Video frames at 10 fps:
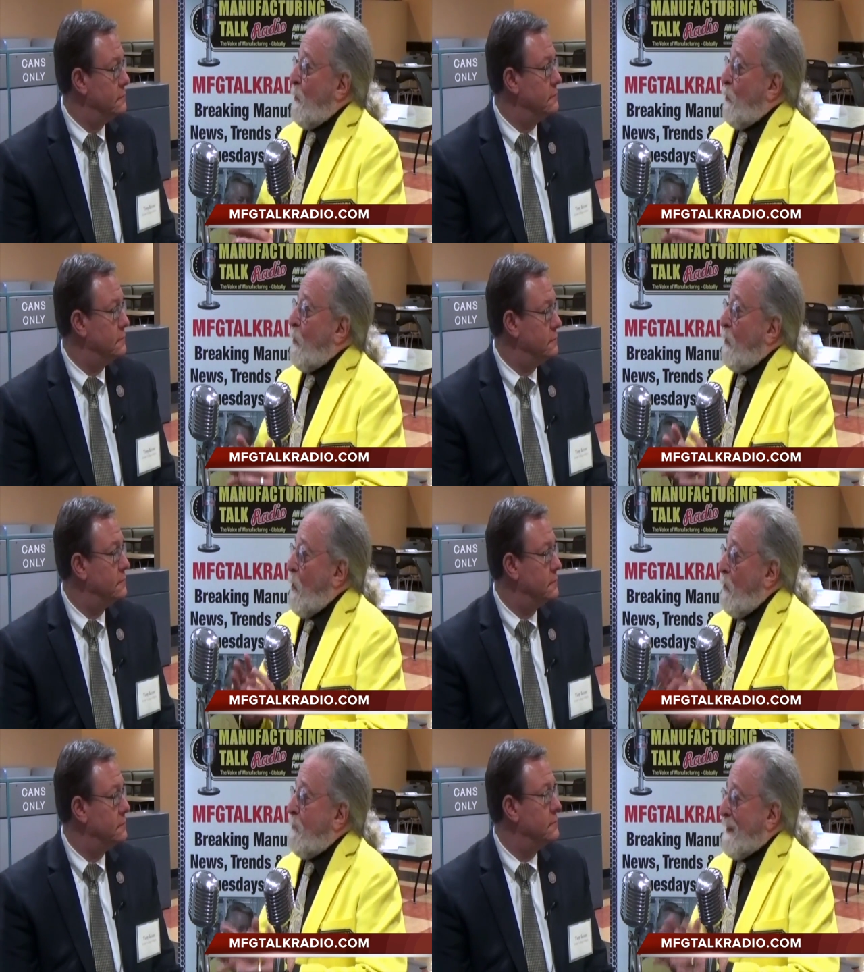Speaker 1: we're
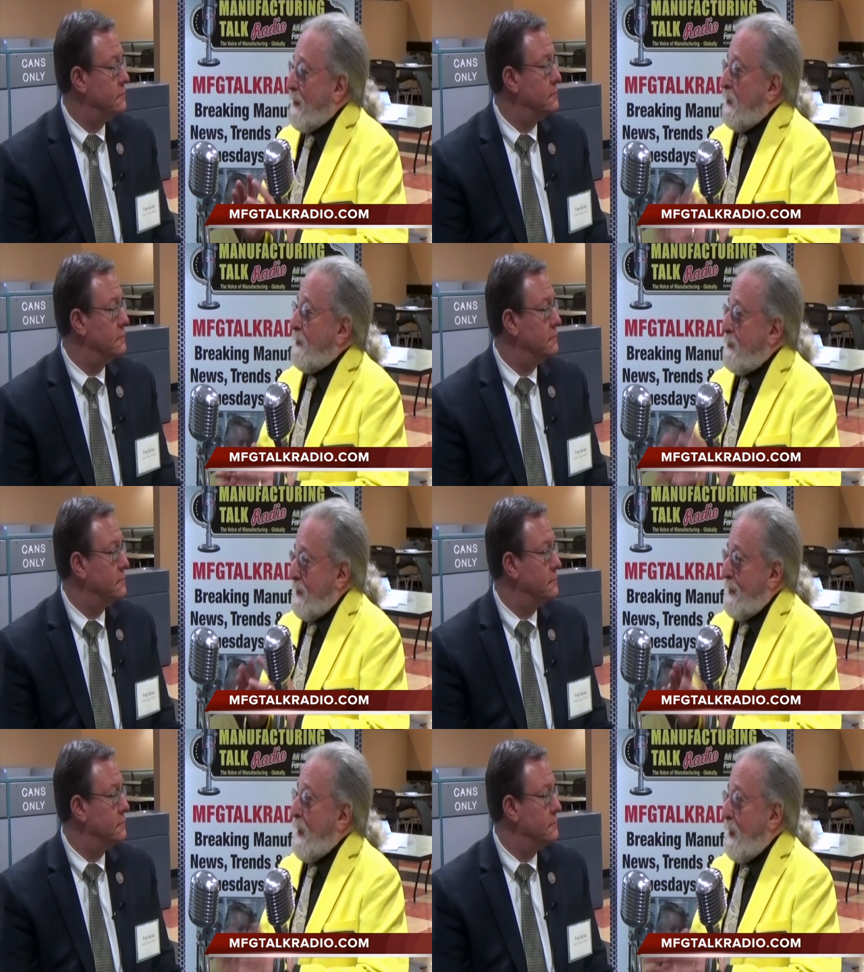all beginning to
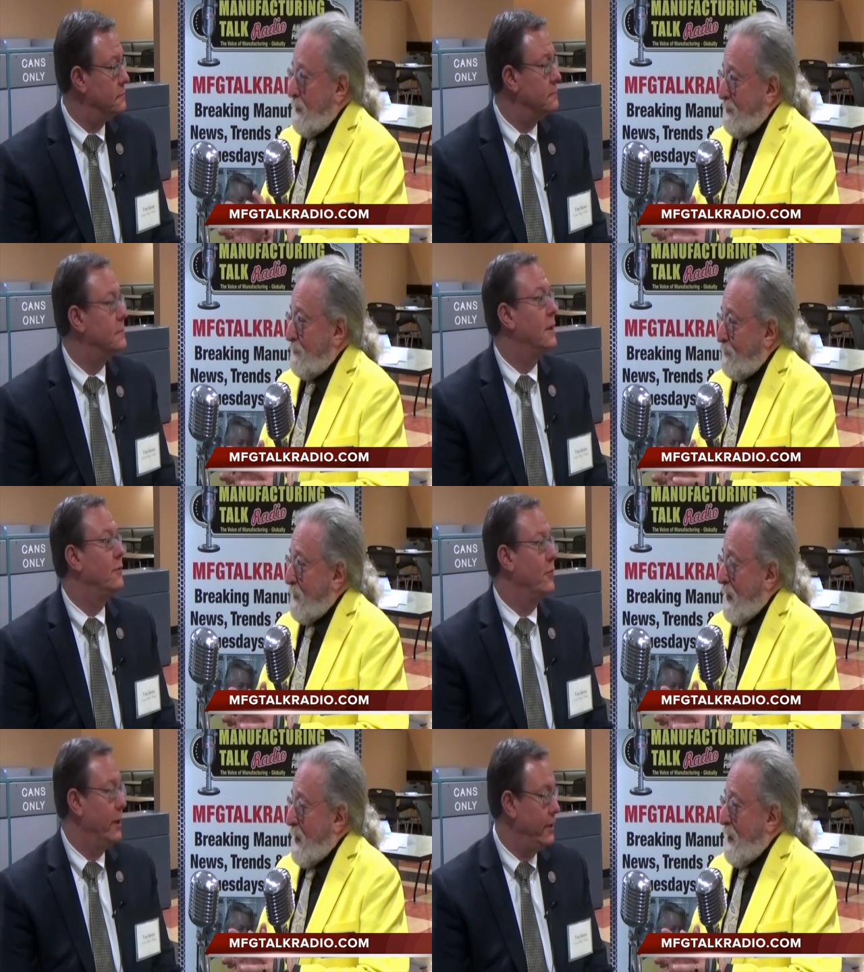get it.
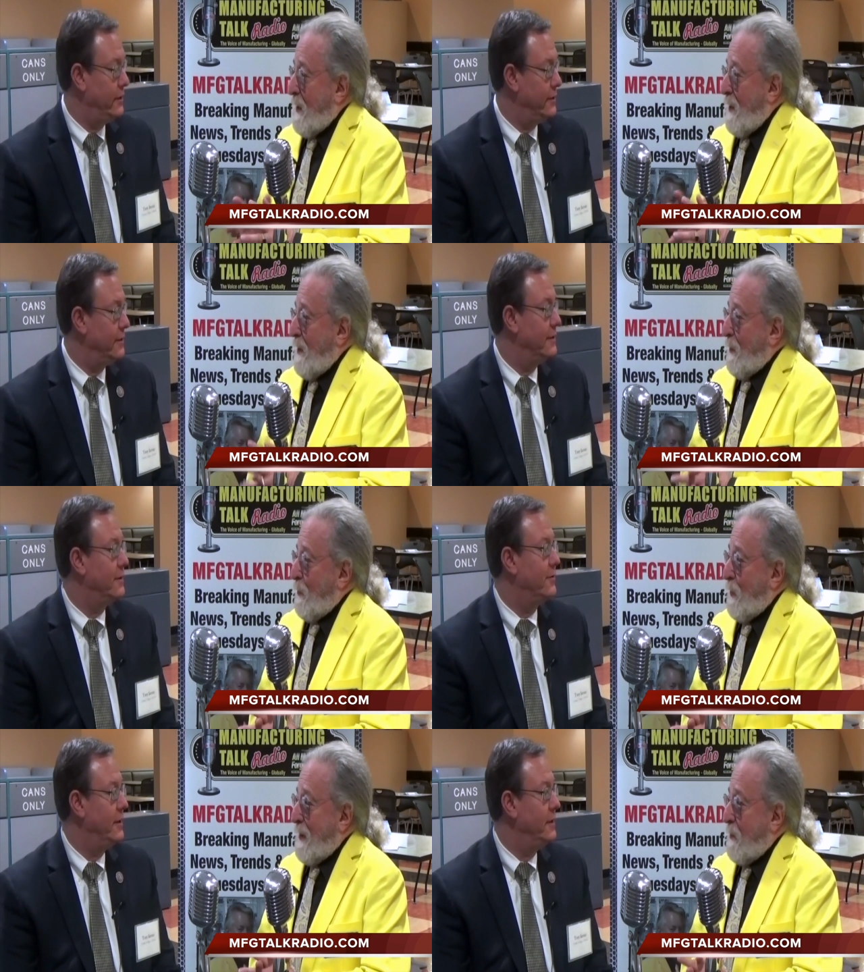Right. Uh,
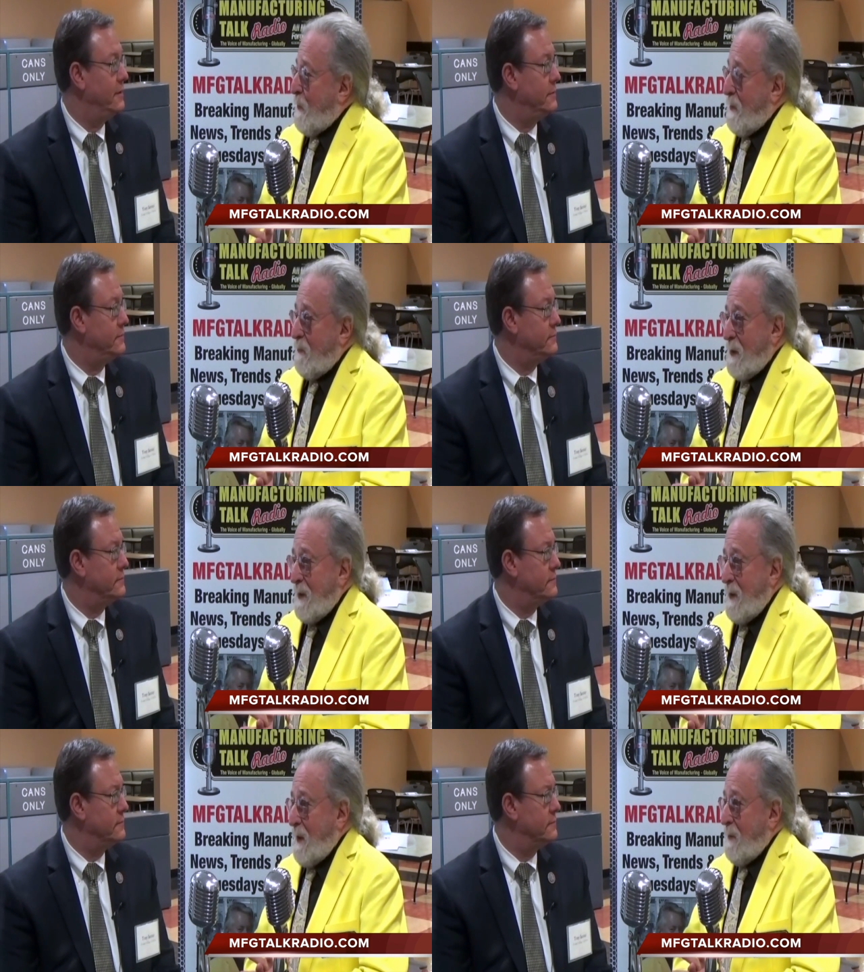we, right. we
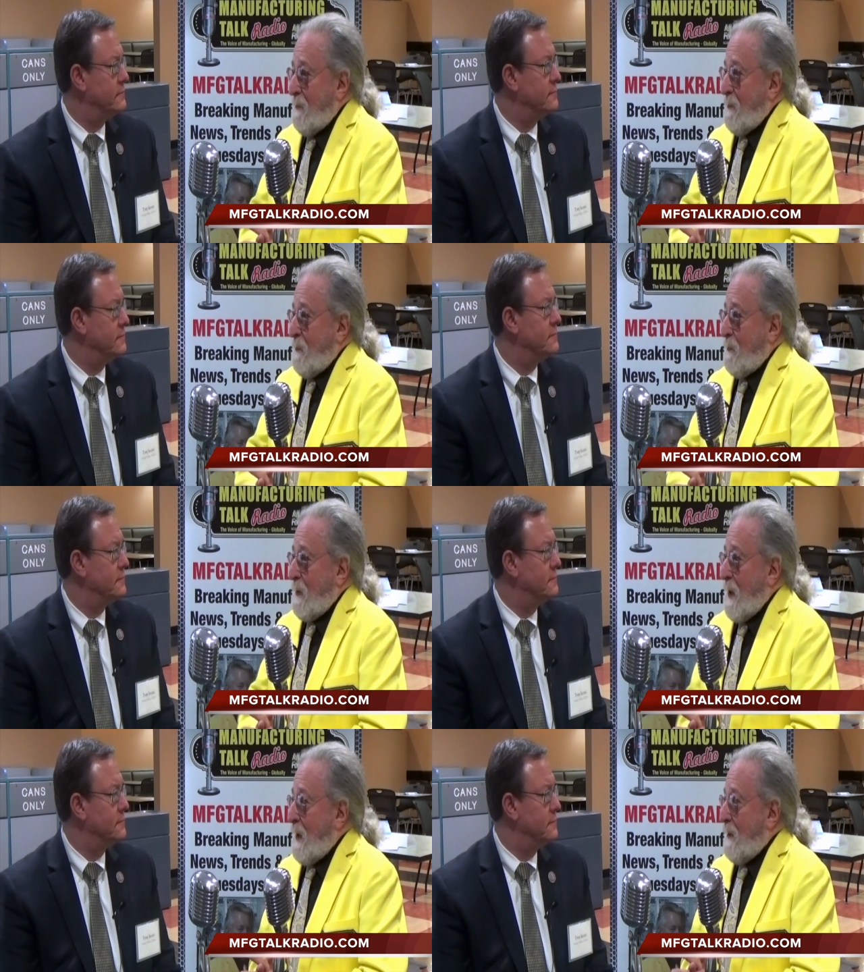really can't
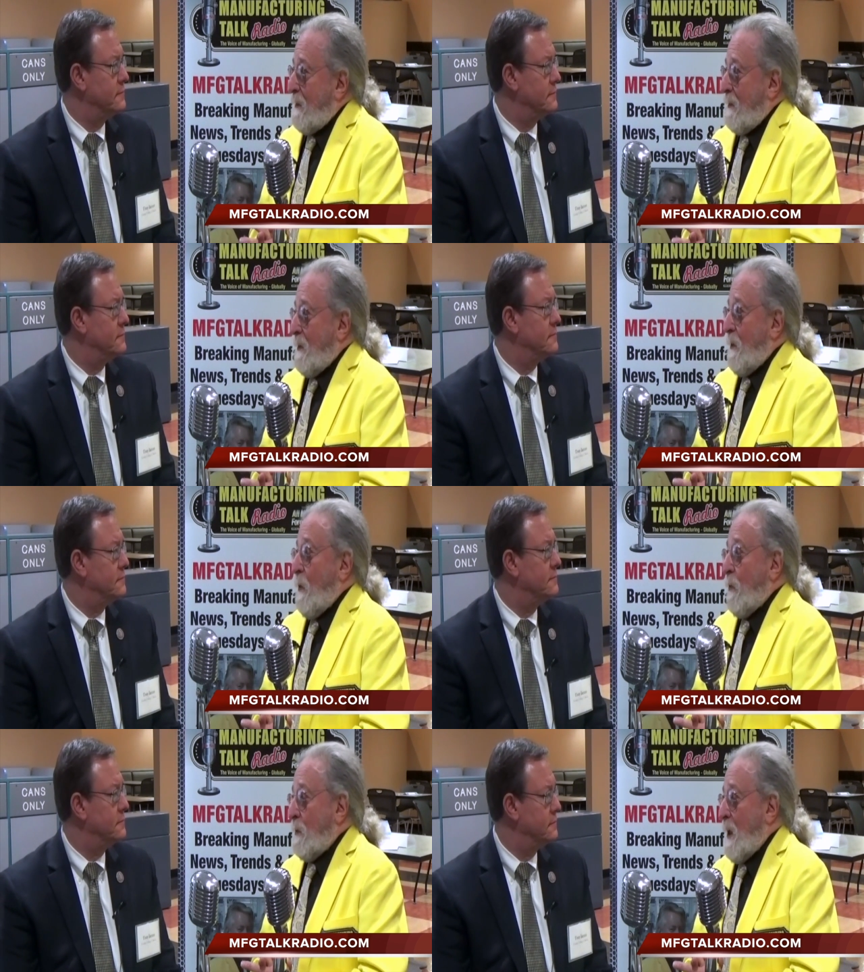rely a
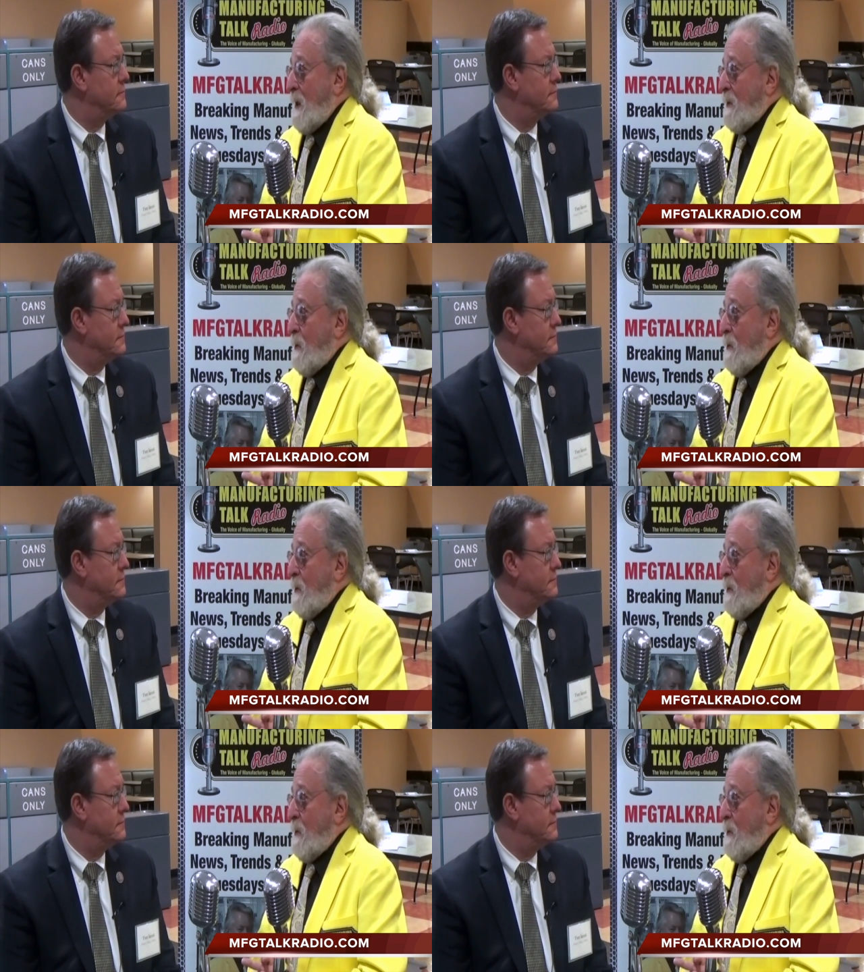whole lot